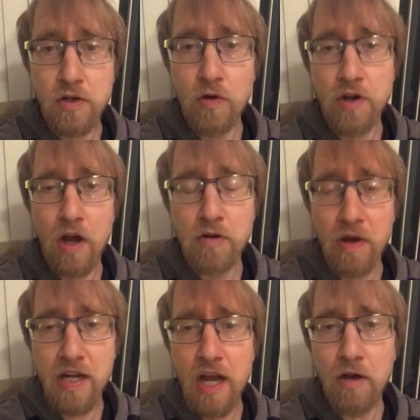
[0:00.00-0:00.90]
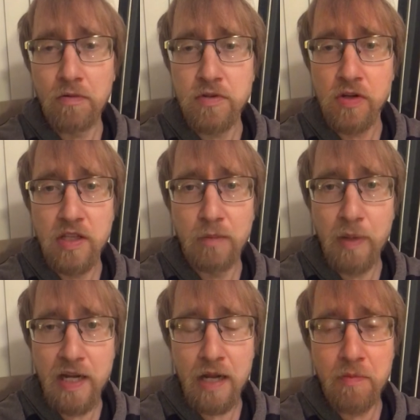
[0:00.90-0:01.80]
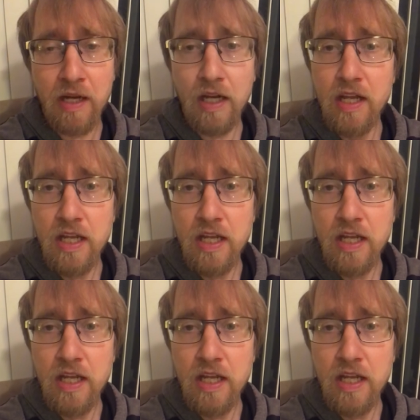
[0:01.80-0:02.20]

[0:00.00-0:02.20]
going on right now during the pandemic.